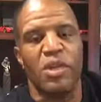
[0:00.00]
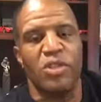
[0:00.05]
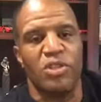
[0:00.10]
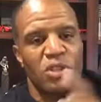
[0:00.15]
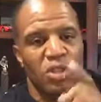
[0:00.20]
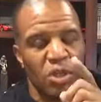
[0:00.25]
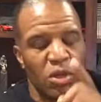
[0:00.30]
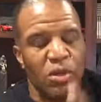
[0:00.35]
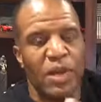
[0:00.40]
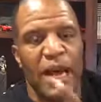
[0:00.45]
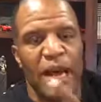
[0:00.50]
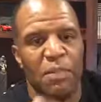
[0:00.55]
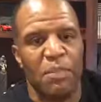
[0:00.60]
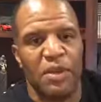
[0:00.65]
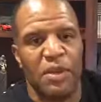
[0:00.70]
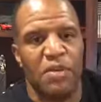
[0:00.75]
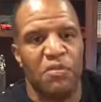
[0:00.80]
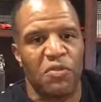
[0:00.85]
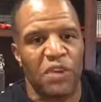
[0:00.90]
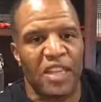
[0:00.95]
Do not
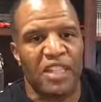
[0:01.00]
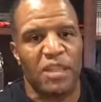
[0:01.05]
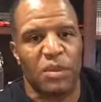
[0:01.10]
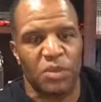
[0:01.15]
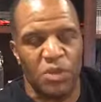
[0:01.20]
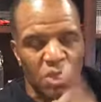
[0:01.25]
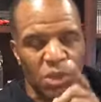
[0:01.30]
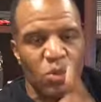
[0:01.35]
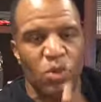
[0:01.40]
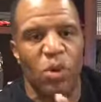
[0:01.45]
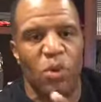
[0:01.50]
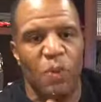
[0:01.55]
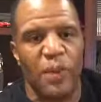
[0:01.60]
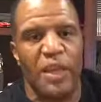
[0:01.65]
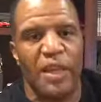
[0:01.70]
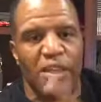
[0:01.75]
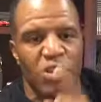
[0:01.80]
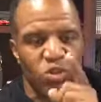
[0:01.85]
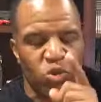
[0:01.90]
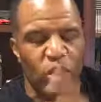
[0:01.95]
be a victim. You will
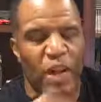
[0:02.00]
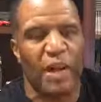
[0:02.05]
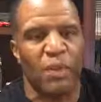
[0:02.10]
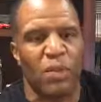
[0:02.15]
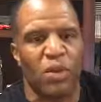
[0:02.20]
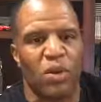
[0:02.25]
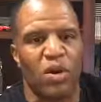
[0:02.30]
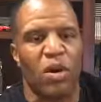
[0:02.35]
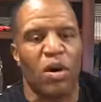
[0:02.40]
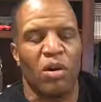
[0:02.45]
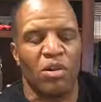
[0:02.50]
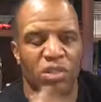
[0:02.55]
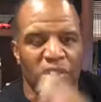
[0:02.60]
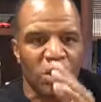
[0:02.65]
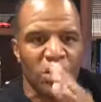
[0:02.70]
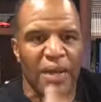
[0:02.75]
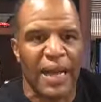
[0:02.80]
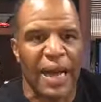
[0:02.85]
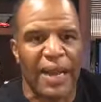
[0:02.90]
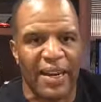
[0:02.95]
be trampled on.
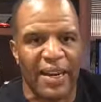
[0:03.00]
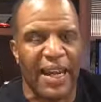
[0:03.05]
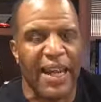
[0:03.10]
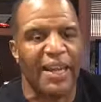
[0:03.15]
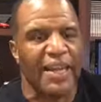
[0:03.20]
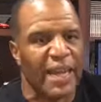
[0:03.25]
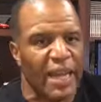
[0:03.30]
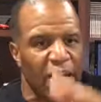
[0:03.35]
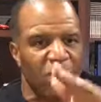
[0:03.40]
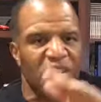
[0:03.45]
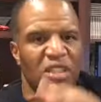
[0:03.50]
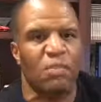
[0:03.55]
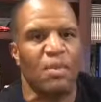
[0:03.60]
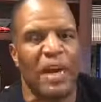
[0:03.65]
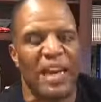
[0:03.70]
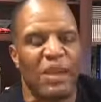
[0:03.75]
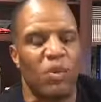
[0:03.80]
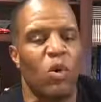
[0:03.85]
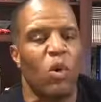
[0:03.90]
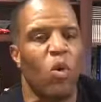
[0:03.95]
Do not lay down.
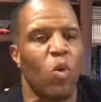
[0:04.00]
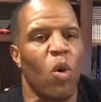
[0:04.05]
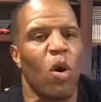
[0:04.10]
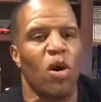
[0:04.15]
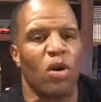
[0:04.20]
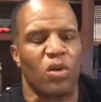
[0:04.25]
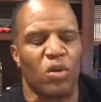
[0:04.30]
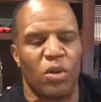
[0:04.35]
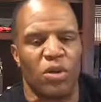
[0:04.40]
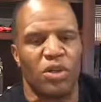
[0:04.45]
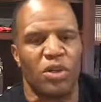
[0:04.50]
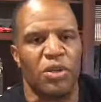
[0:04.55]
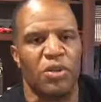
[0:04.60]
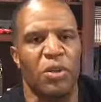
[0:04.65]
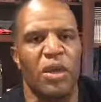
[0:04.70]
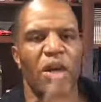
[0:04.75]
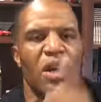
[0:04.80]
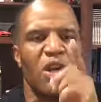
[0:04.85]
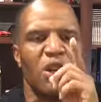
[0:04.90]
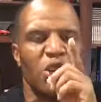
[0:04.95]
Somebody will walk on you.
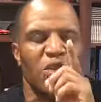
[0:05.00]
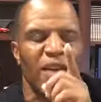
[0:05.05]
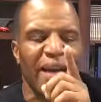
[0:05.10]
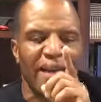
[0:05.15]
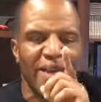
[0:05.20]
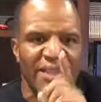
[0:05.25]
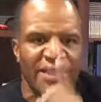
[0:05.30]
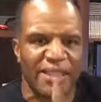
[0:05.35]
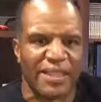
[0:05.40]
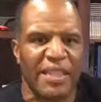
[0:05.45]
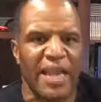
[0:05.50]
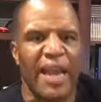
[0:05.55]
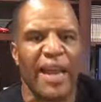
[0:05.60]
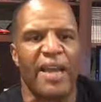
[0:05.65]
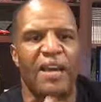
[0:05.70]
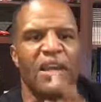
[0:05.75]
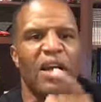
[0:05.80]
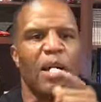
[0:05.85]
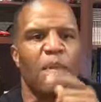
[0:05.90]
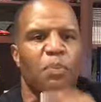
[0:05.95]
You got to
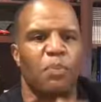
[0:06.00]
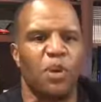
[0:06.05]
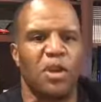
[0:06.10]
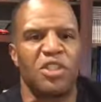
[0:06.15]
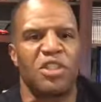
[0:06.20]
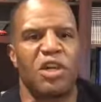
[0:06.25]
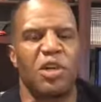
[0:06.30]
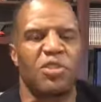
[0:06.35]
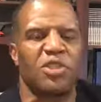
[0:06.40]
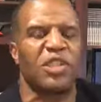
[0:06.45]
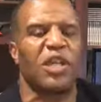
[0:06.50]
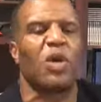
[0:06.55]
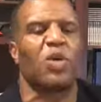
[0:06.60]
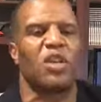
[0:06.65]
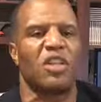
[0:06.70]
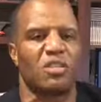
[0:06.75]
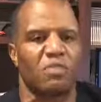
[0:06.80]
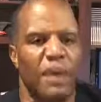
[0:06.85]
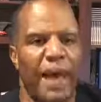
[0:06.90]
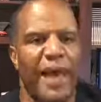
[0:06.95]
stand up, put your
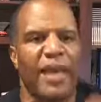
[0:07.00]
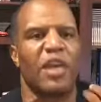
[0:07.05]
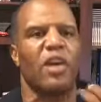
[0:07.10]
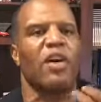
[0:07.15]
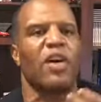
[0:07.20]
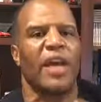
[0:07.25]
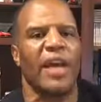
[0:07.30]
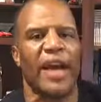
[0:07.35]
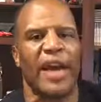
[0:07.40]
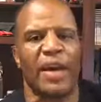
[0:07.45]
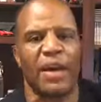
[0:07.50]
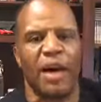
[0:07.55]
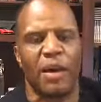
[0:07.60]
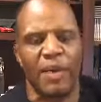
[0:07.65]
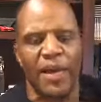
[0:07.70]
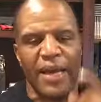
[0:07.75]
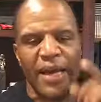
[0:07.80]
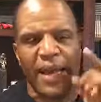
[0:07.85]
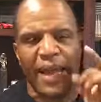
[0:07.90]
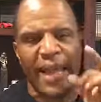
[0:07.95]
shoulders back, your head
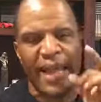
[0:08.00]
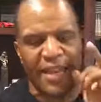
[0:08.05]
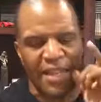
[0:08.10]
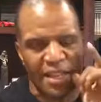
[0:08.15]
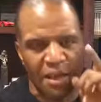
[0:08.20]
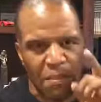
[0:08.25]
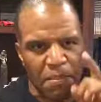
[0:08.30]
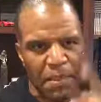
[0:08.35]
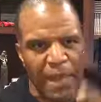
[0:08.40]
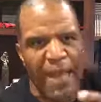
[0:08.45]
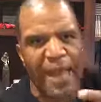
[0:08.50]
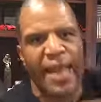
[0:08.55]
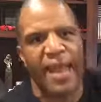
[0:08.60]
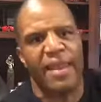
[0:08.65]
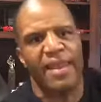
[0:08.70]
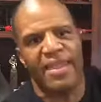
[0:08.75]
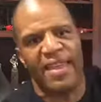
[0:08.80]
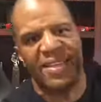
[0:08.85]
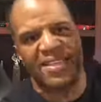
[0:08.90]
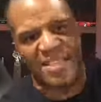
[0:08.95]
up, and
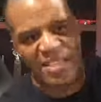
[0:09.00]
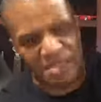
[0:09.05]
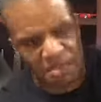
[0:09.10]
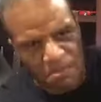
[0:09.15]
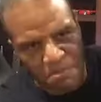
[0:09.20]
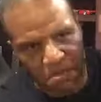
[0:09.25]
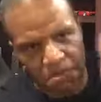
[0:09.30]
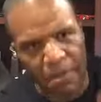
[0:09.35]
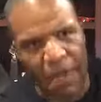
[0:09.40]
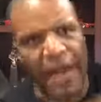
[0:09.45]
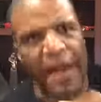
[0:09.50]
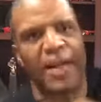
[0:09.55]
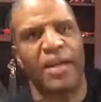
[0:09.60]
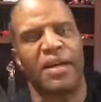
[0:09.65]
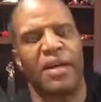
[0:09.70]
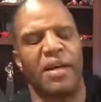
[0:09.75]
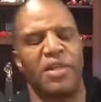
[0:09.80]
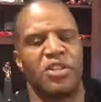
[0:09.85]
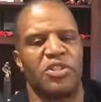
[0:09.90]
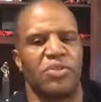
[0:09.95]
demand, this is my
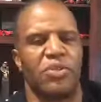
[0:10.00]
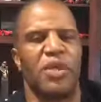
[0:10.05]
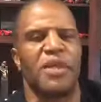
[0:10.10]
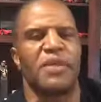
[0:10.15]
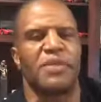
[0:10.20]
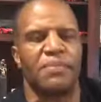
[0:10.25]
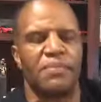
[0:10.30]
country.